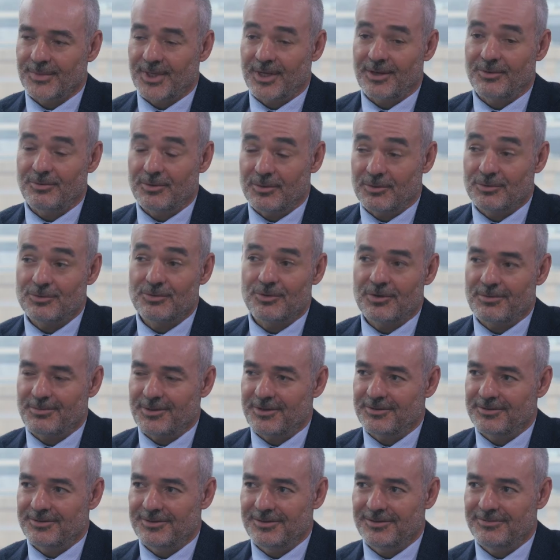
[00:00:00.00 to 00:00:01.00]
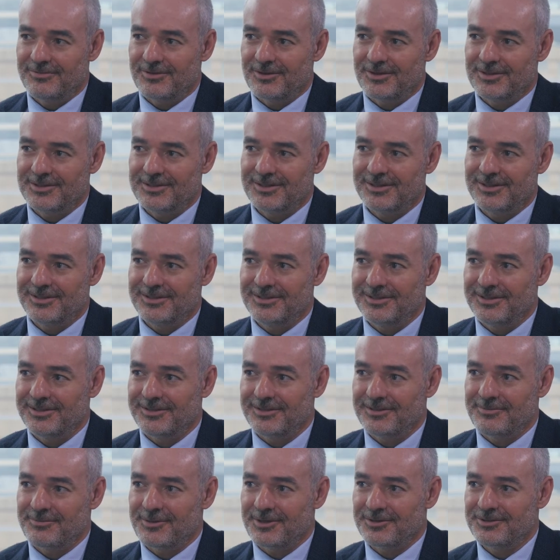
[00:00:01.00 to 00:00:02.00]
Yeah, we'll talk about the volatility and
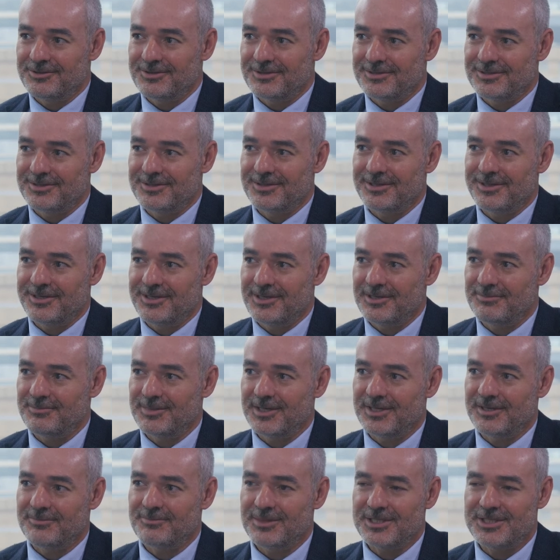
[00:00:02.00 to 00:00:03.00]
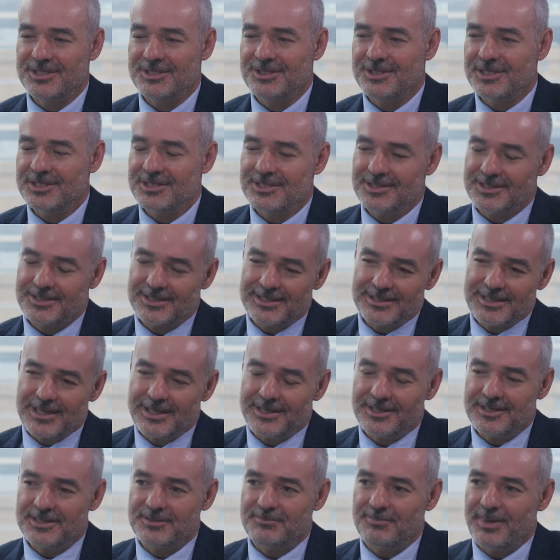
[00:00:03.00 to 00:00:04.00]
the emotions in a minute, but just
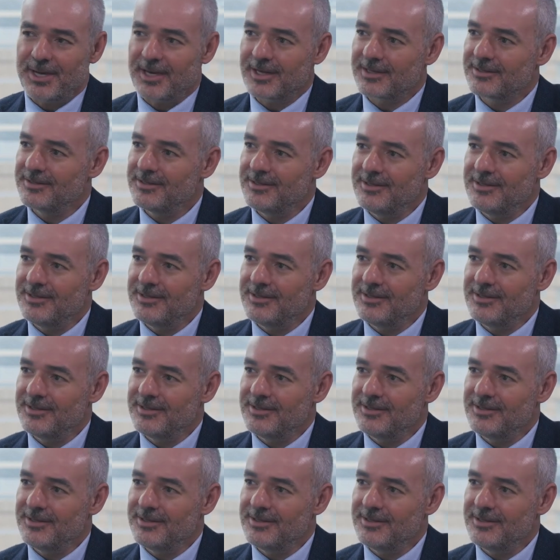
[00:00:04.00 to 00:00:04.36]
take us back.